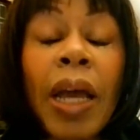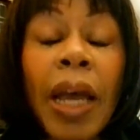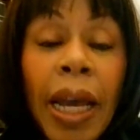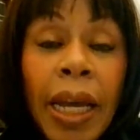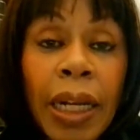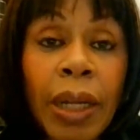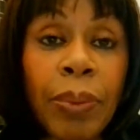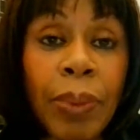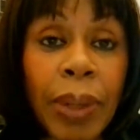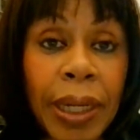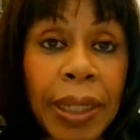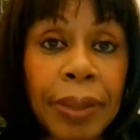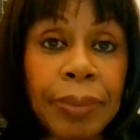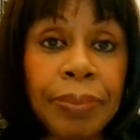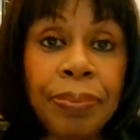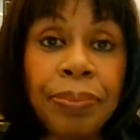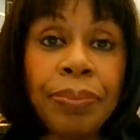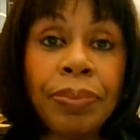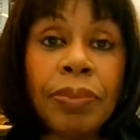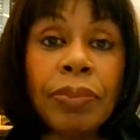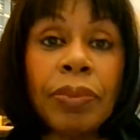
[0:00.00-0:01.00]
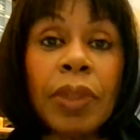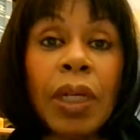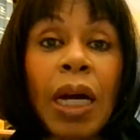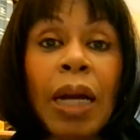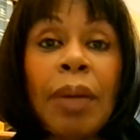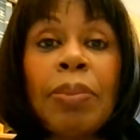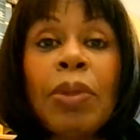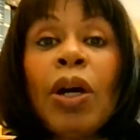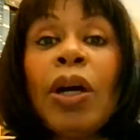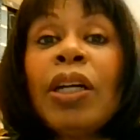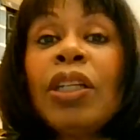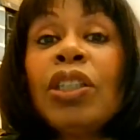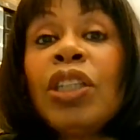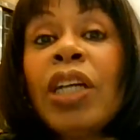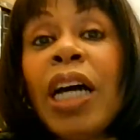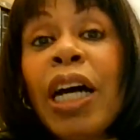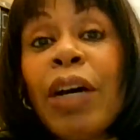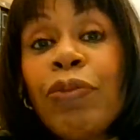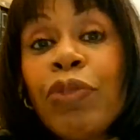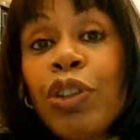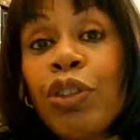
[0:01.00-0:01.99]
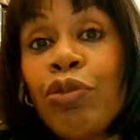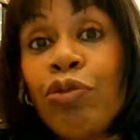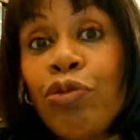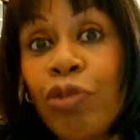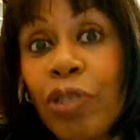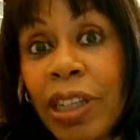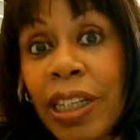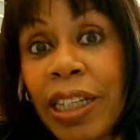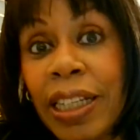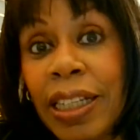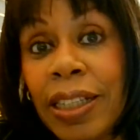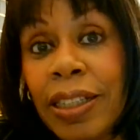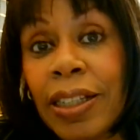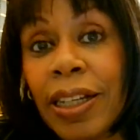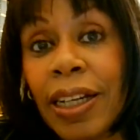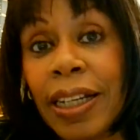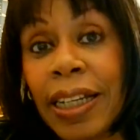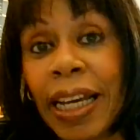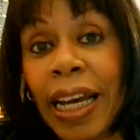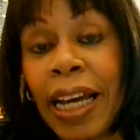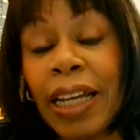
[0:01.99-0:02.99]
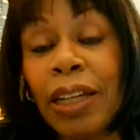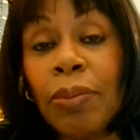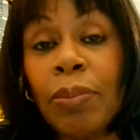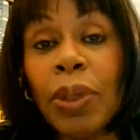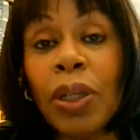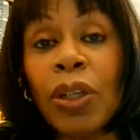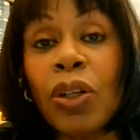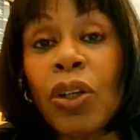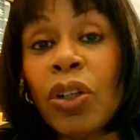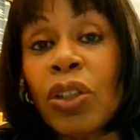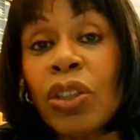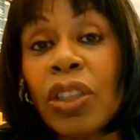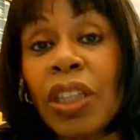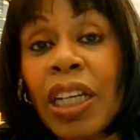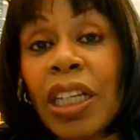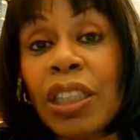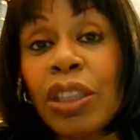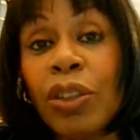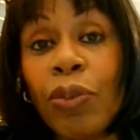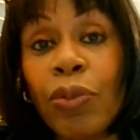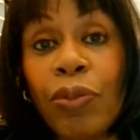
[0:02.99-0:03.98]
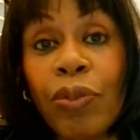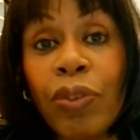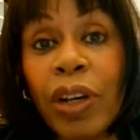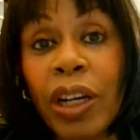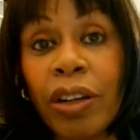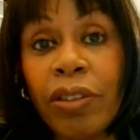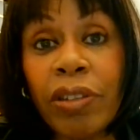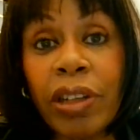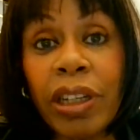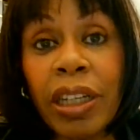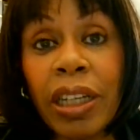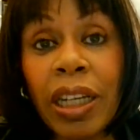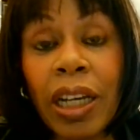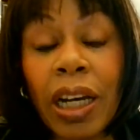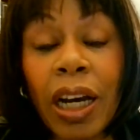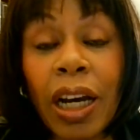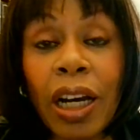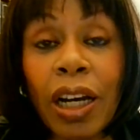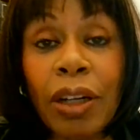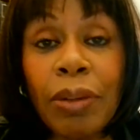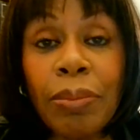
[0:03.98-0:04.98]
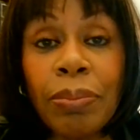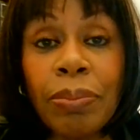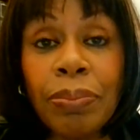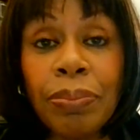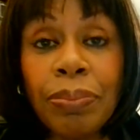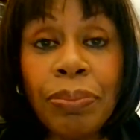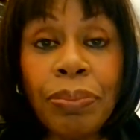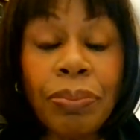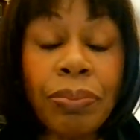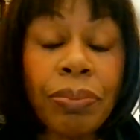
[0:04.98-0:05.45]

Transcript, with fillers: Anyway, I'm going to have to read again because it's a very, um,